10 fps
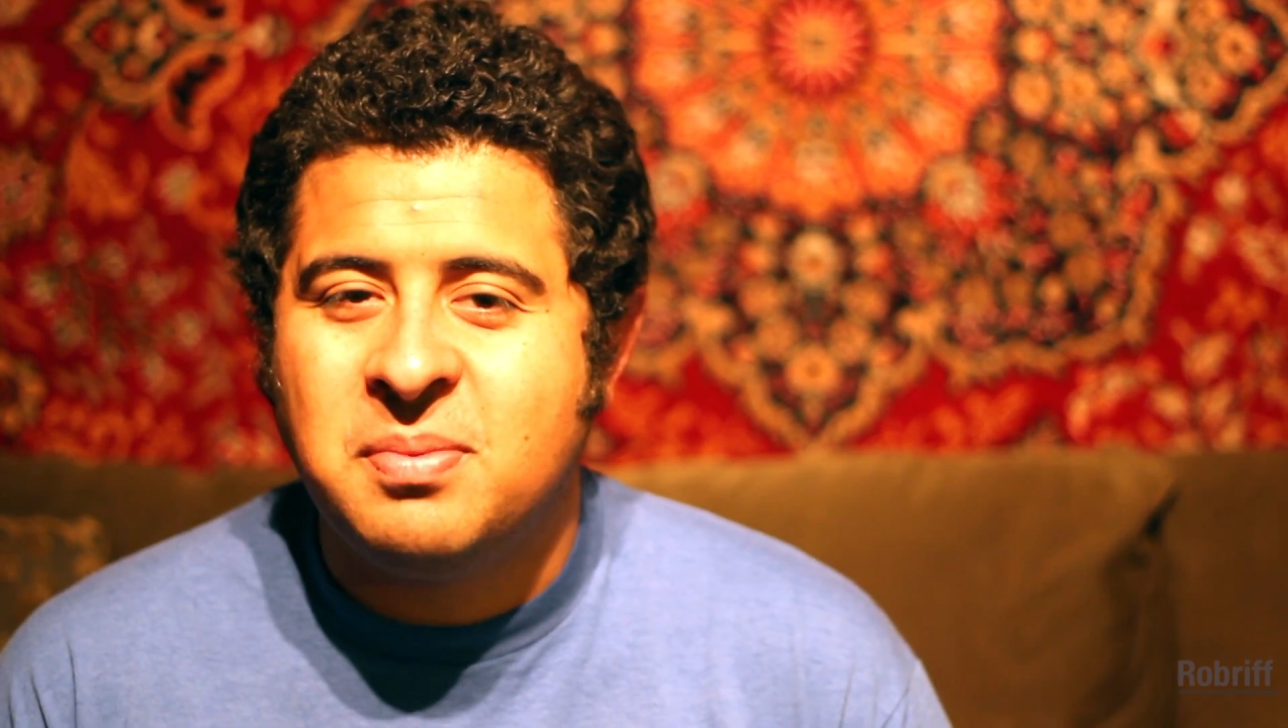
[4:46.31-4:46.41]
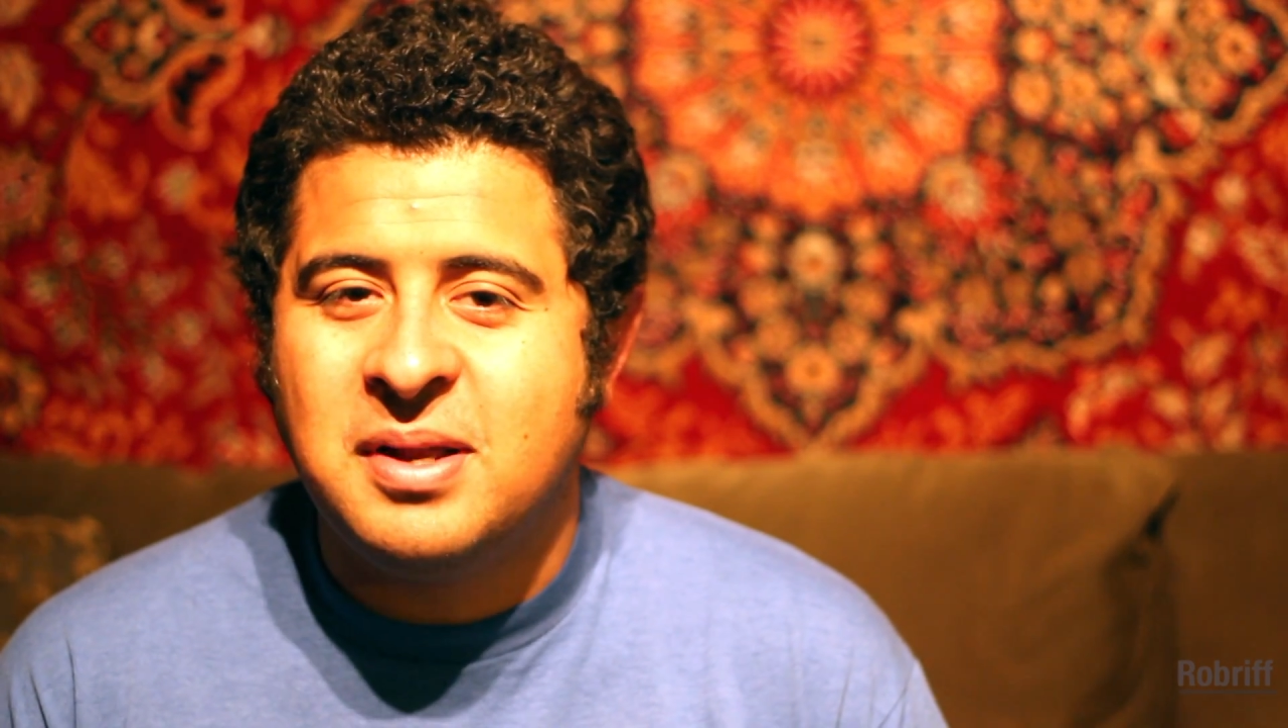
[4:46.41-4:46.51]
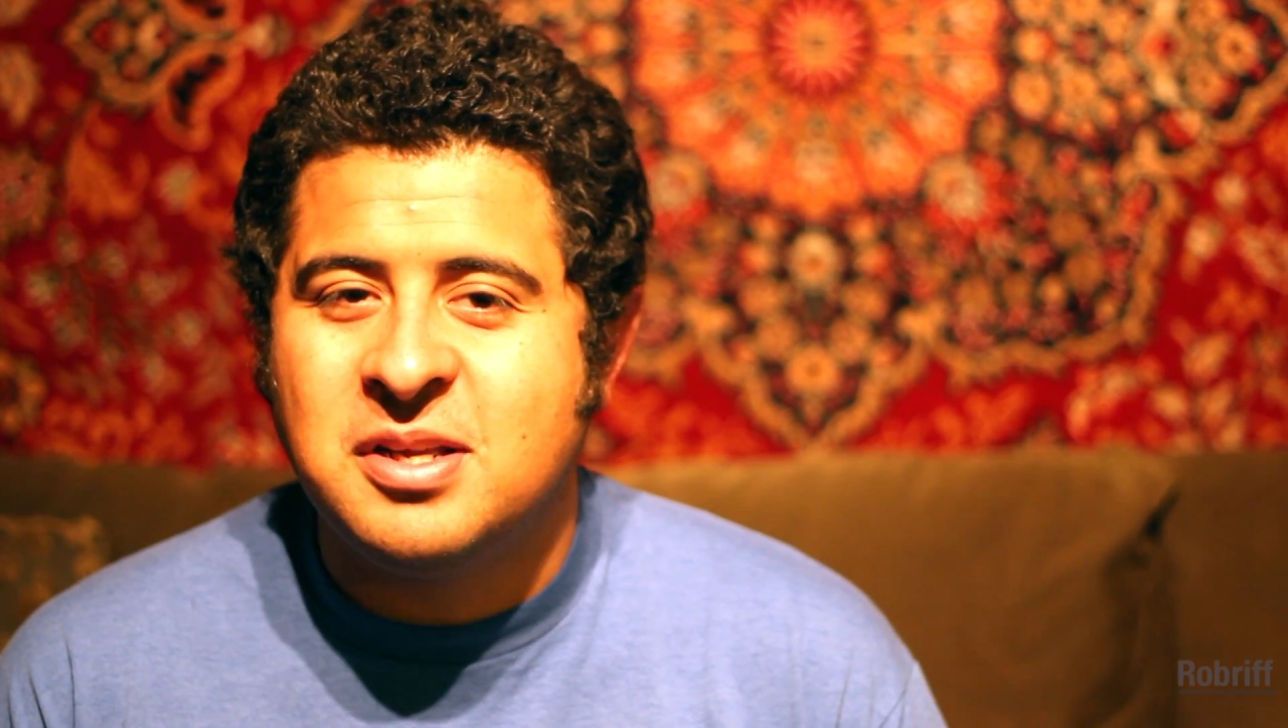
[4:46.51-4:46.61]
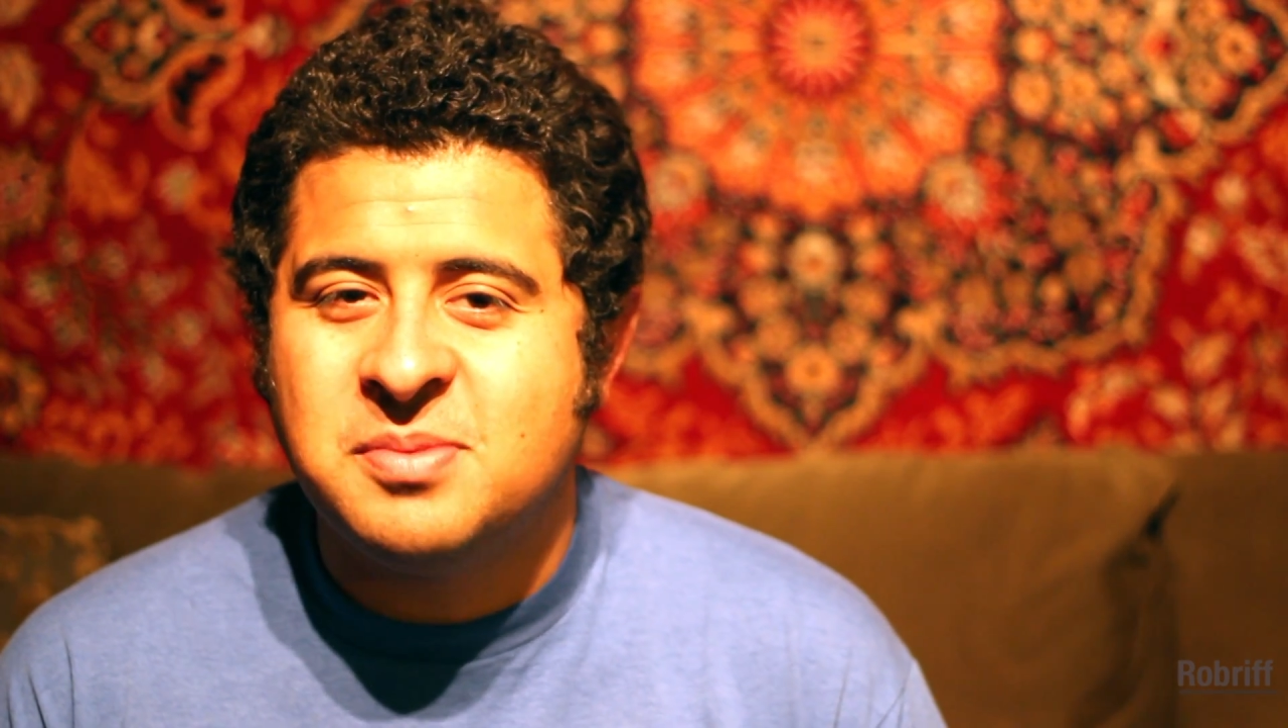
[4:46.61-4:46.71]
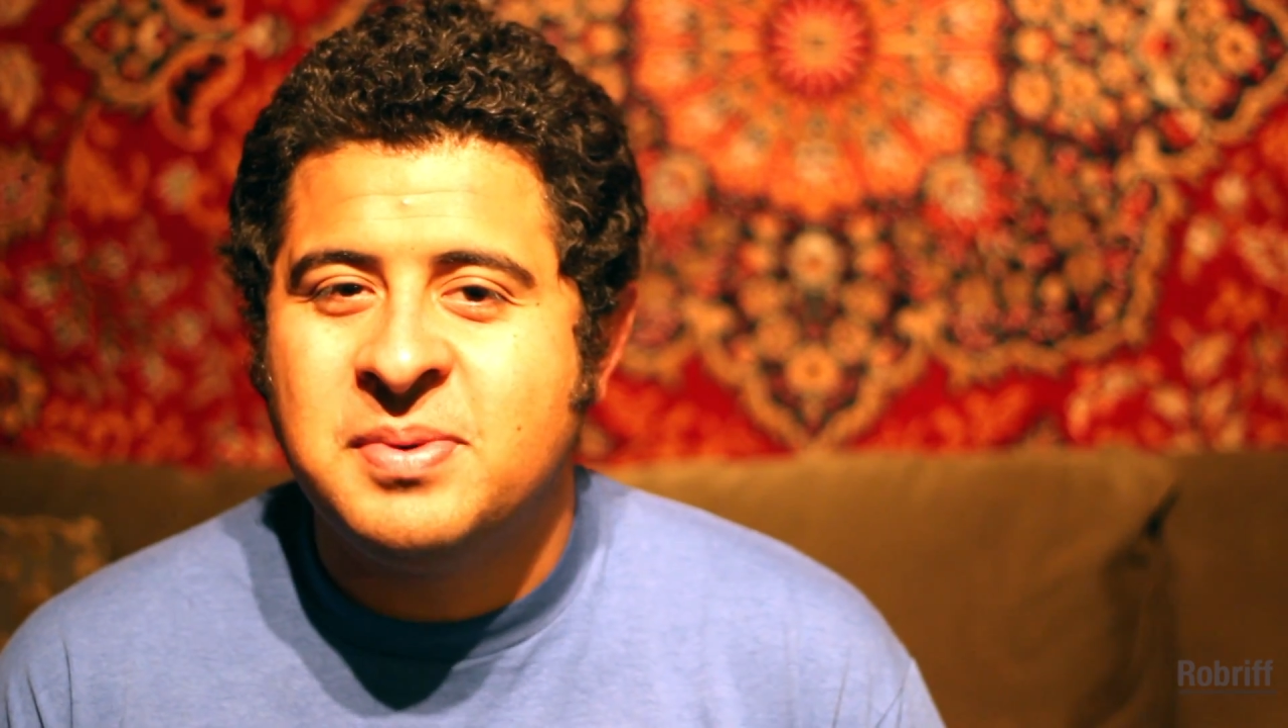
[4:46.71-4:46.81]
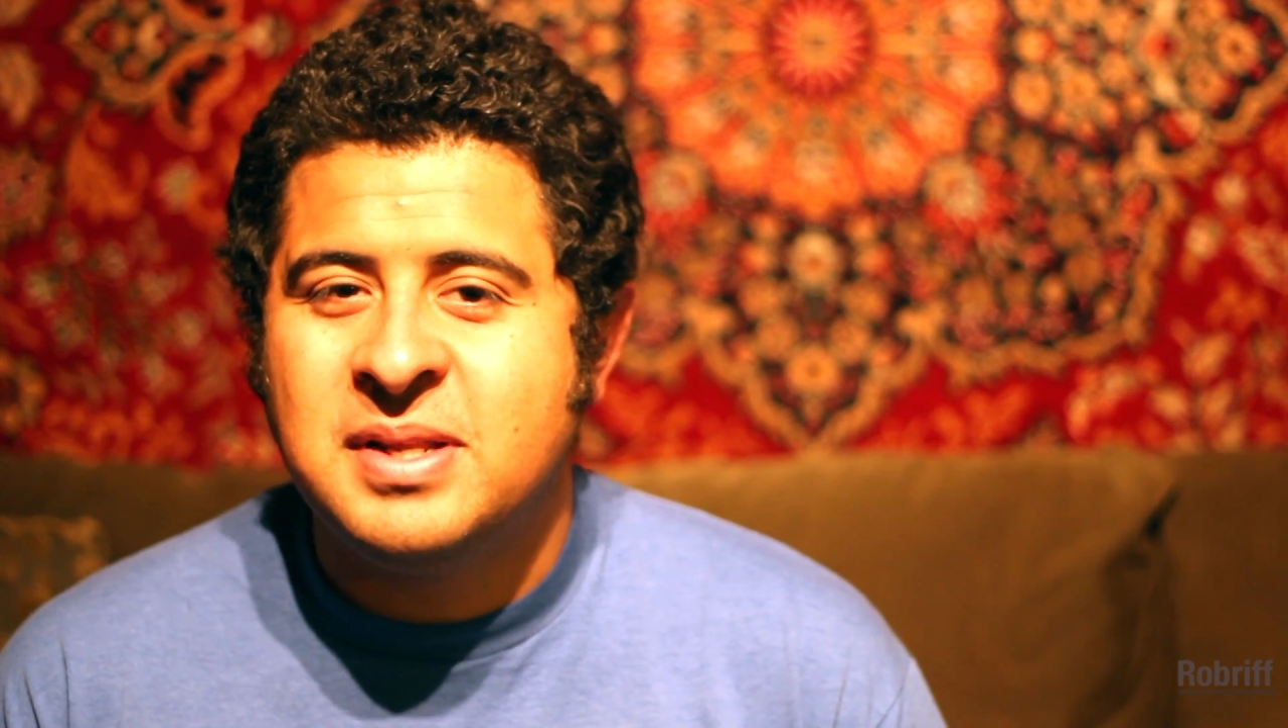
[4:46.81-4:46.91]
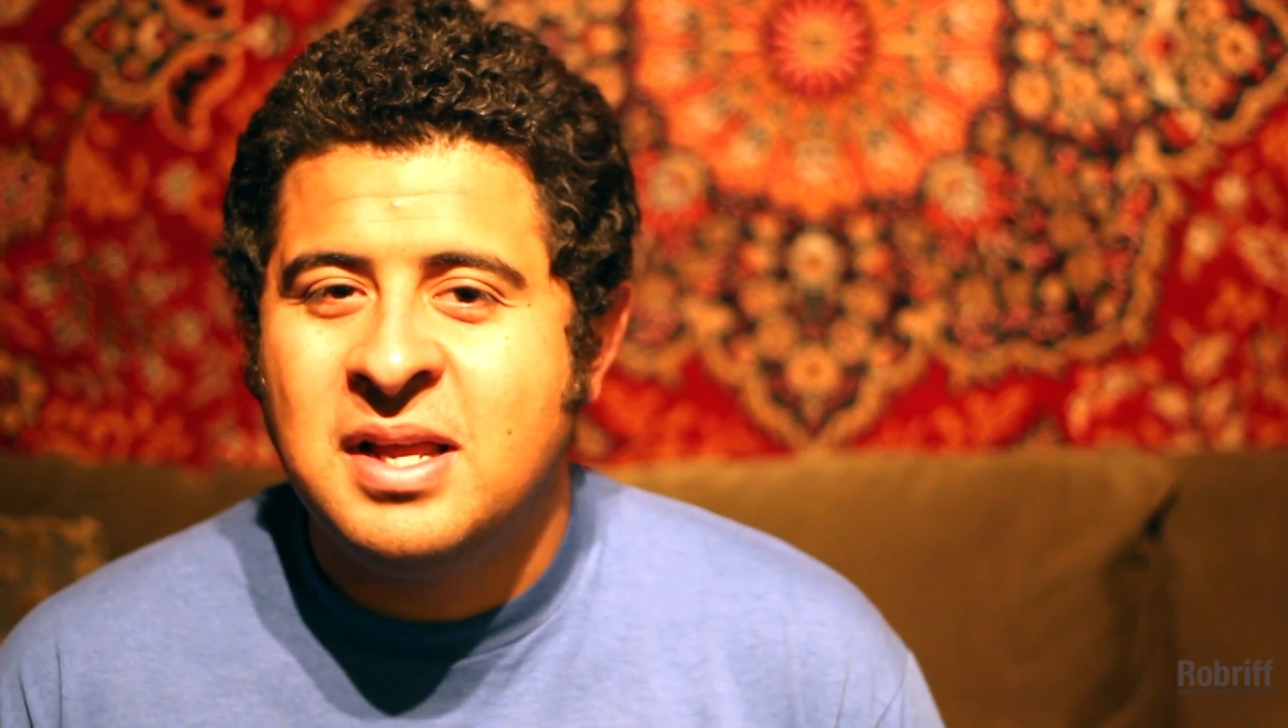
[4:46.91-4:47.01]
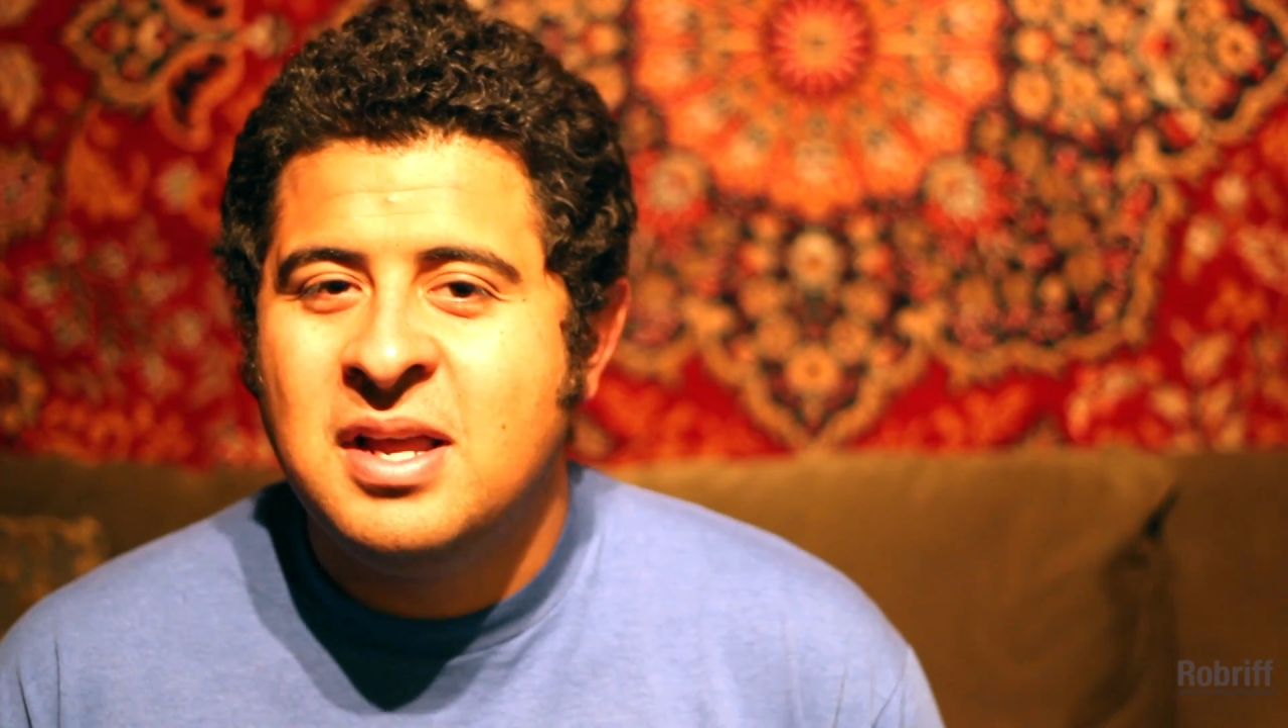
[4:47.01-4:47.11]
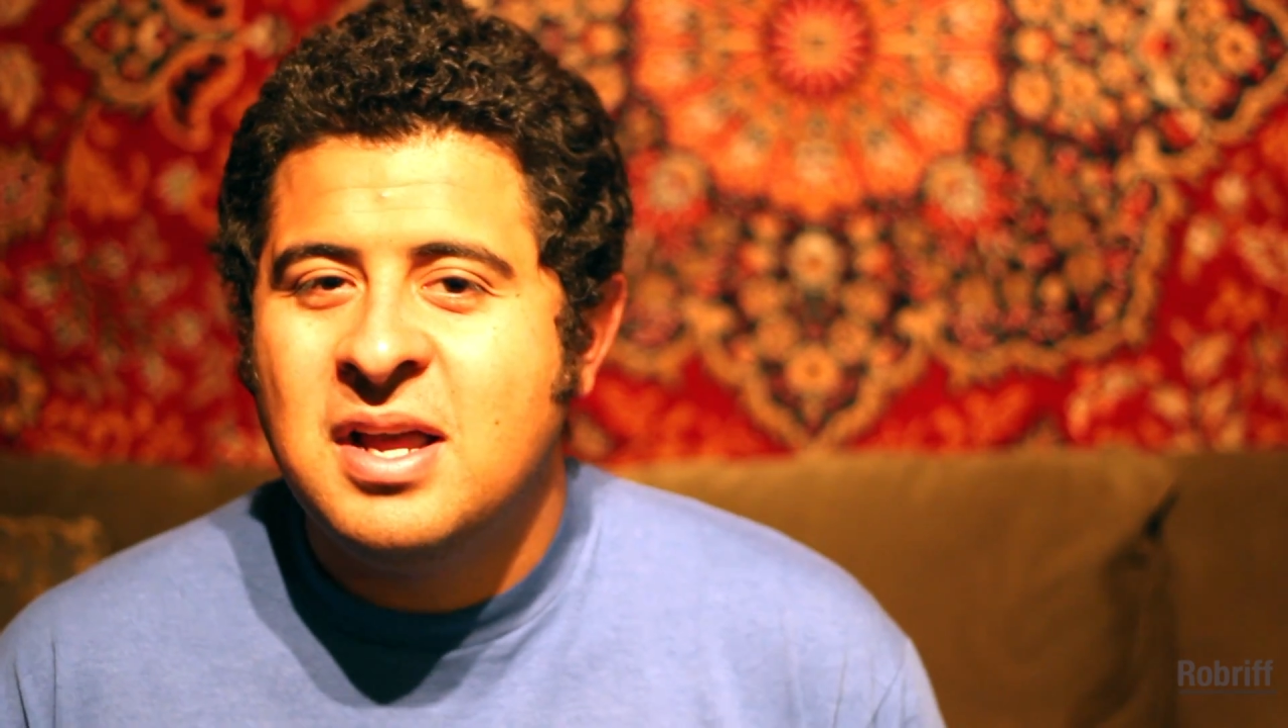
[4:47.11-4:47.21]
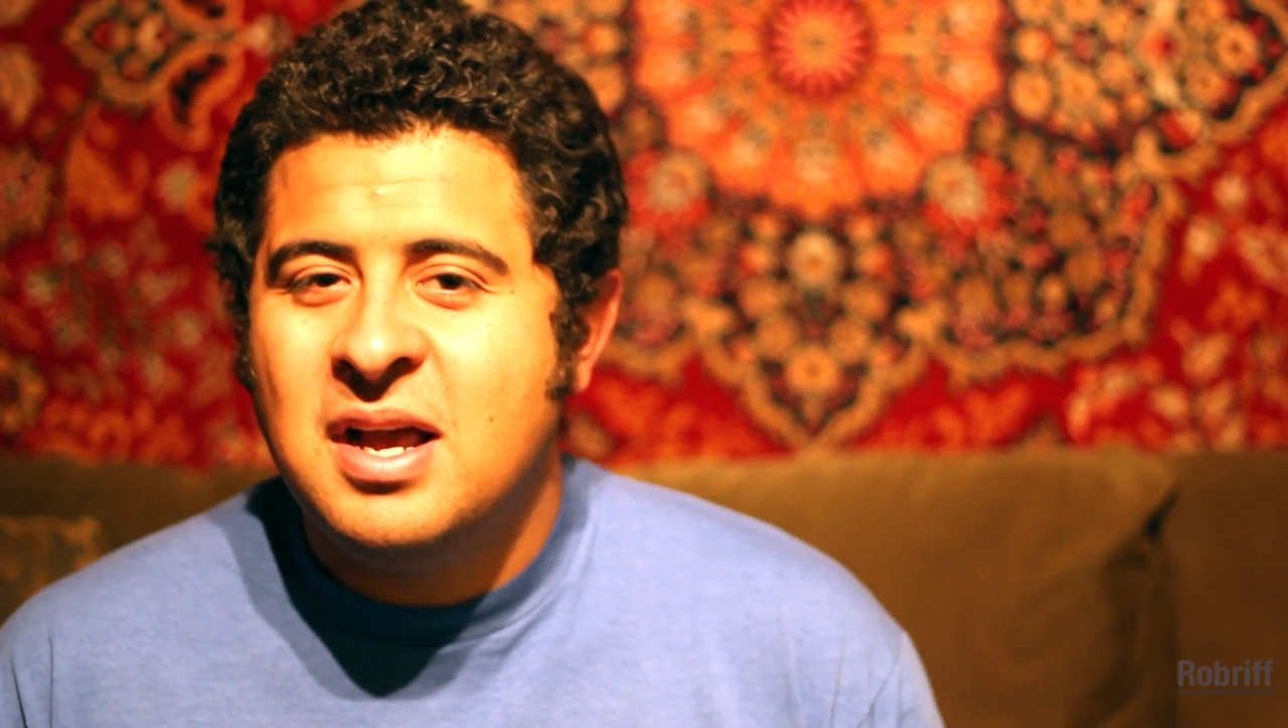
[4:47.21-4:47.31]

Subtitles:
players. But